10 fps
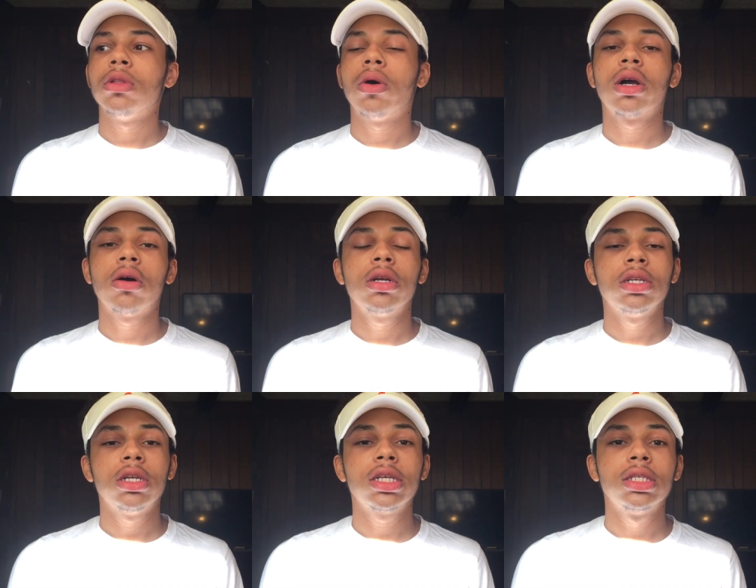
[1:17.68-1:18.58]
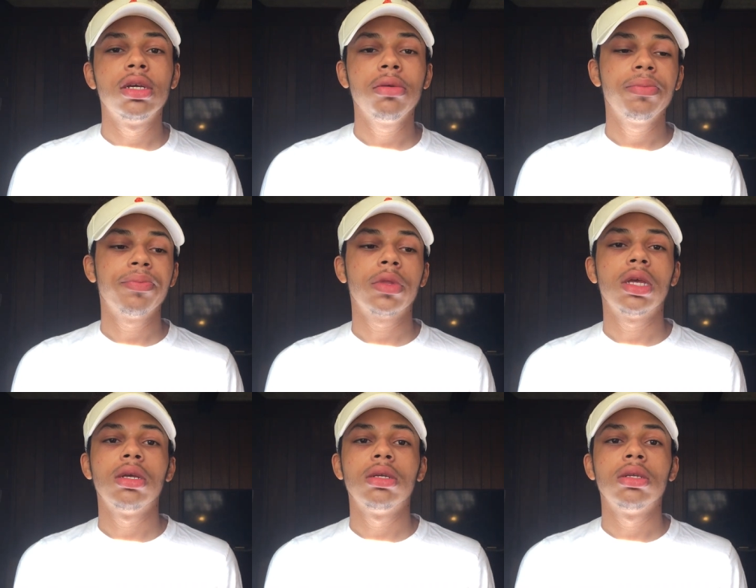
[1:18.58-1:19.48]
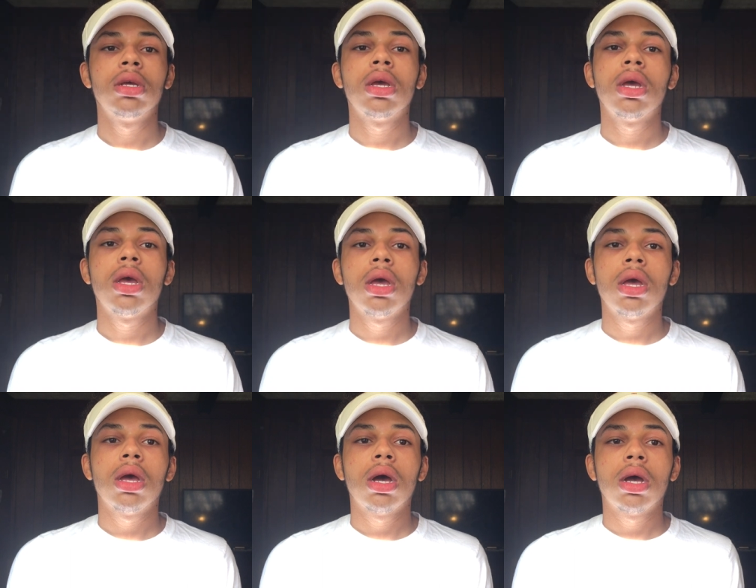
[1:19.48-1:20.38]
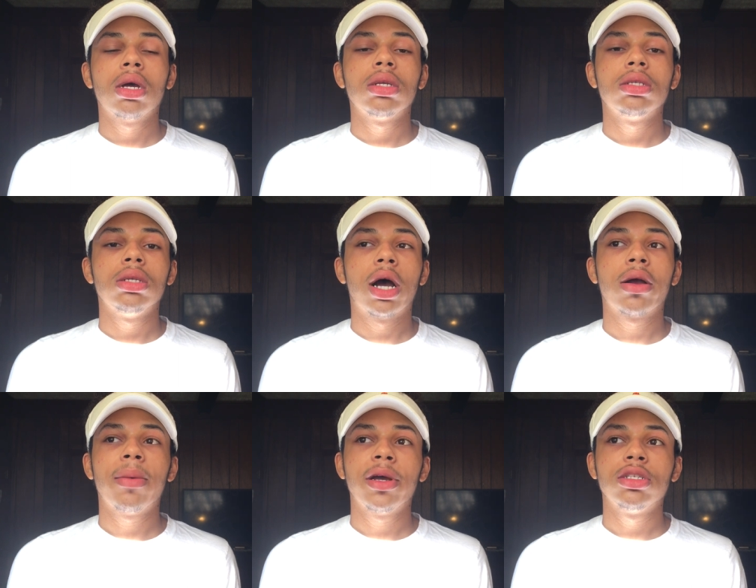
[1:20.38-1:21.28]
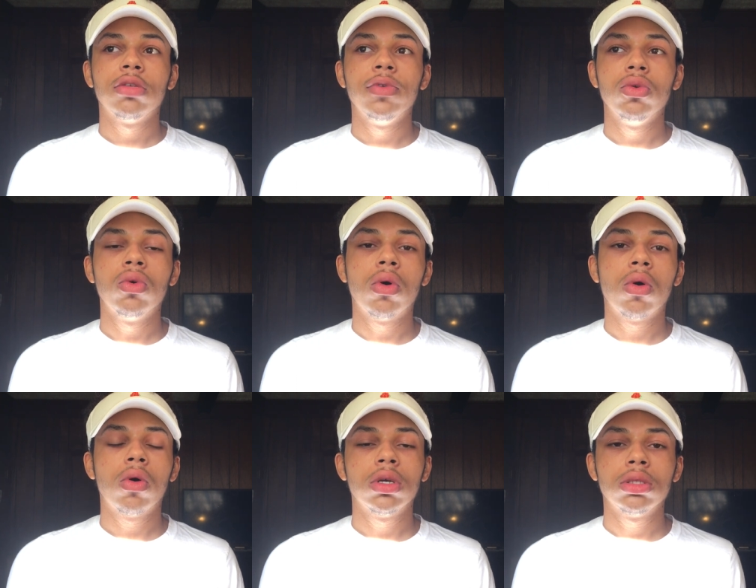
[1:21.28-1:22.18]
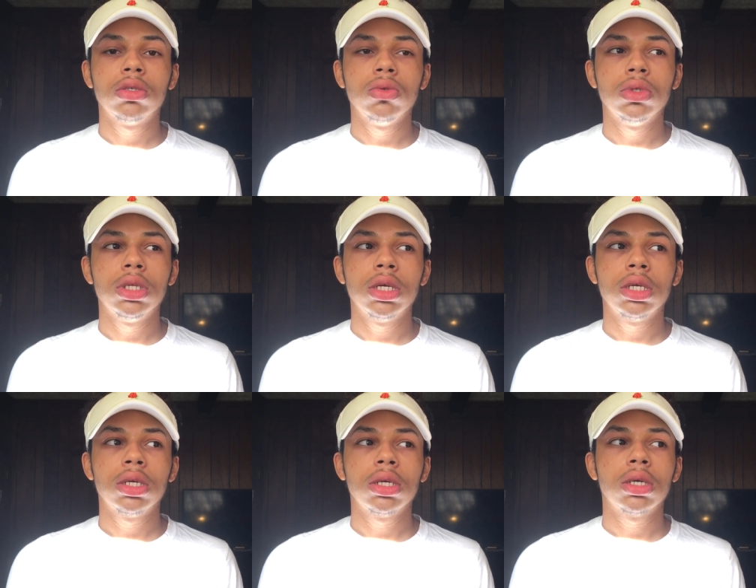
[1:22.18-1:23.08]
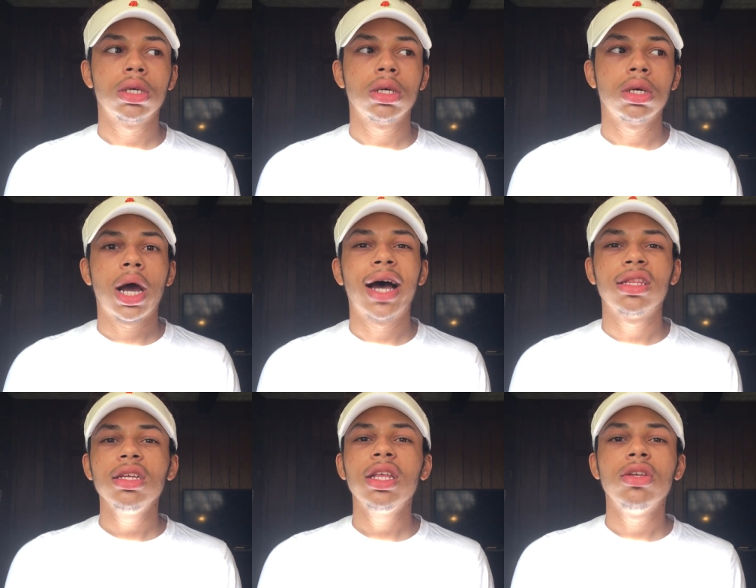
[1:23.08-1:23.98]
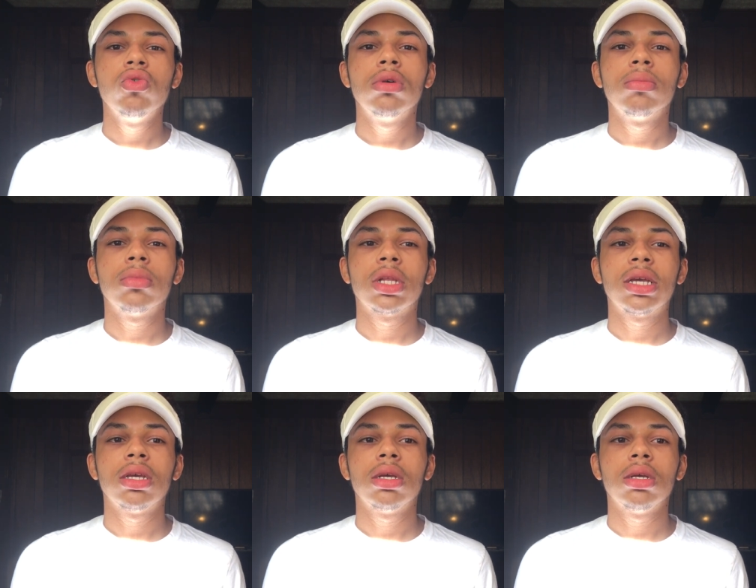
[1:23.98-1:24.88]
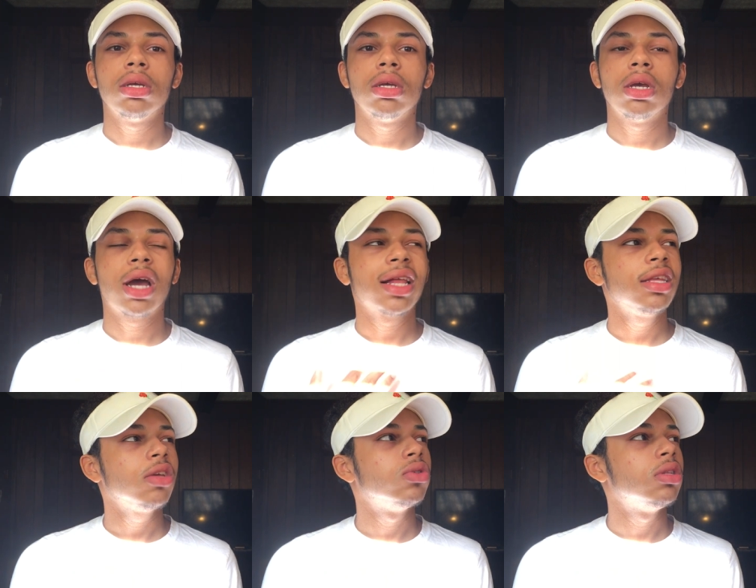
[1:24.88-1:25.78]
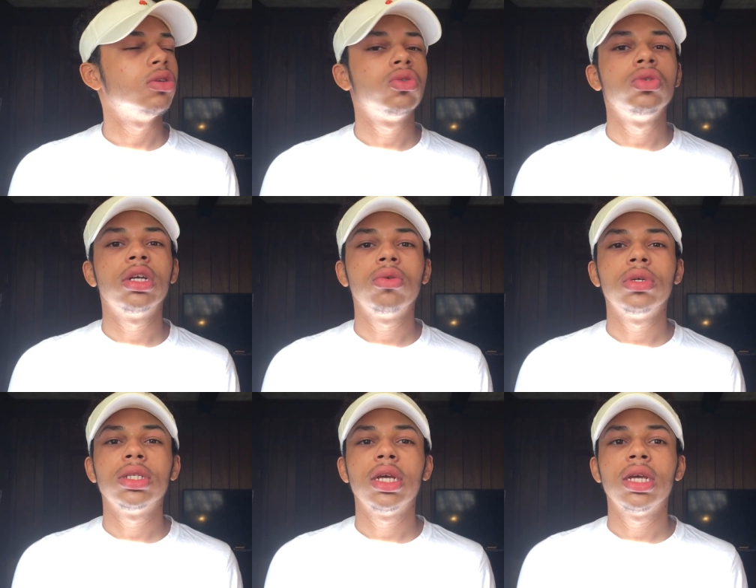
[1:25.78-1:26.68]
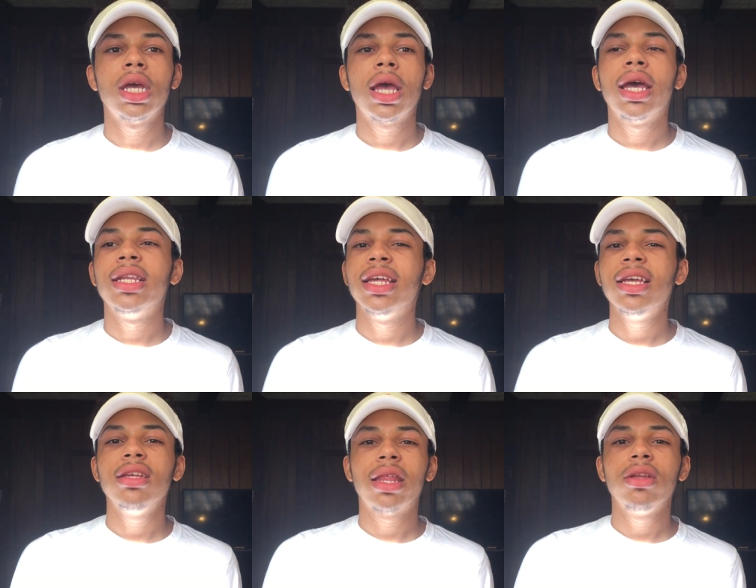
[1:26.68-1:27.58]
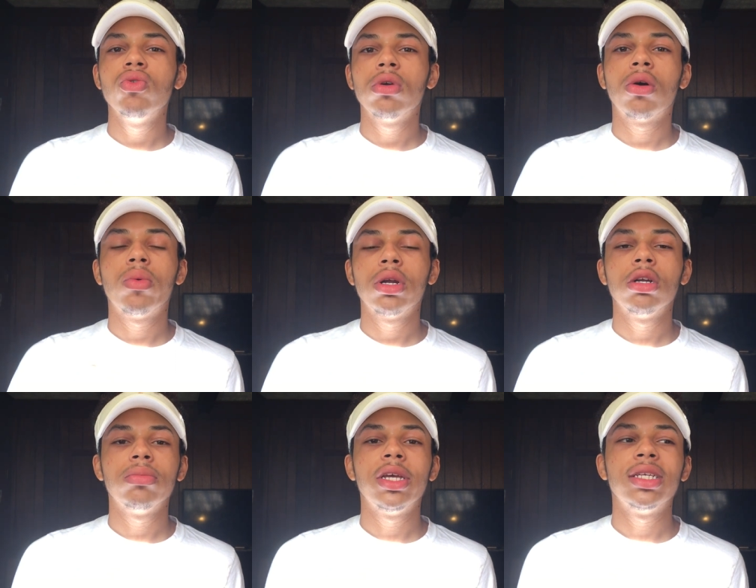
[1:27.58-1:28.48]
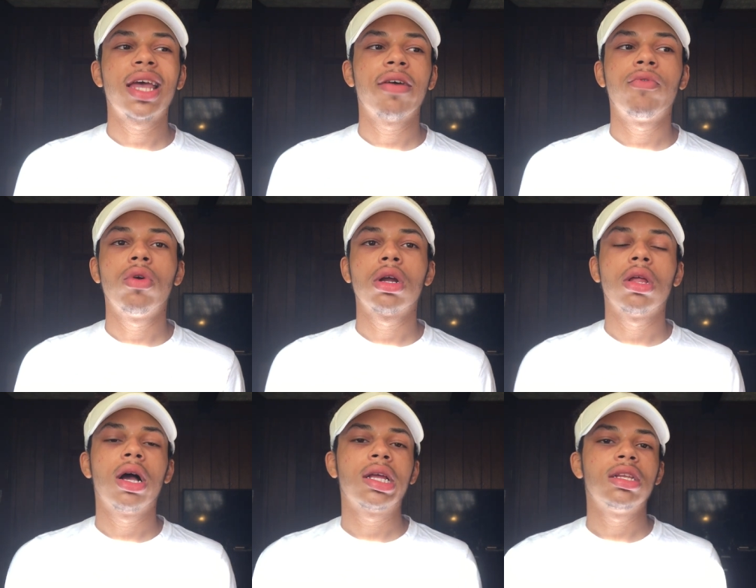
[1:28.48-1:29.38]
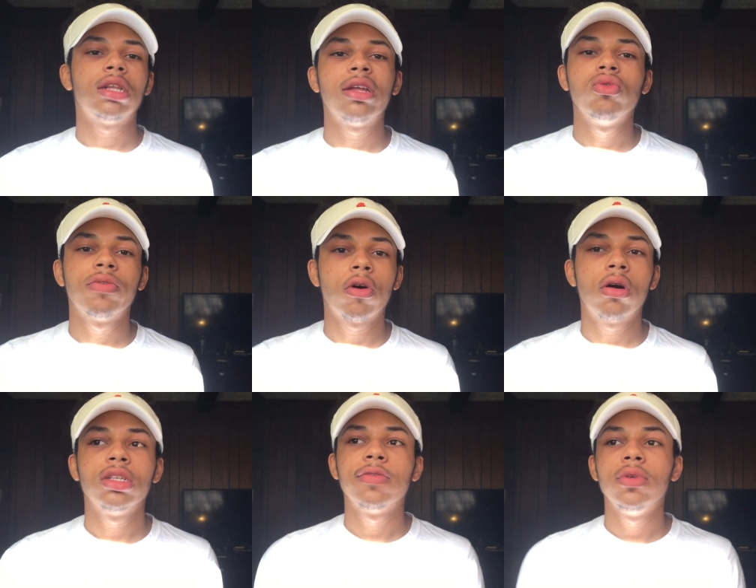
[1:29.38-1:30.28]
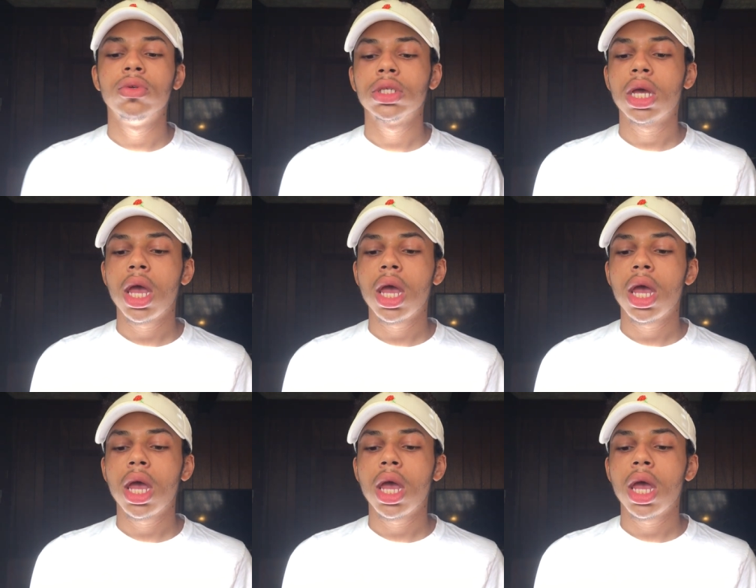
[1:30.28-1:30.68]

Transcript: I called in the next day and I got my interview on Tuesday. I think they do them like, I think it was either Tuesday or Wednesday. They do it on one of them days at 4 o'clock. They do it for all interviews.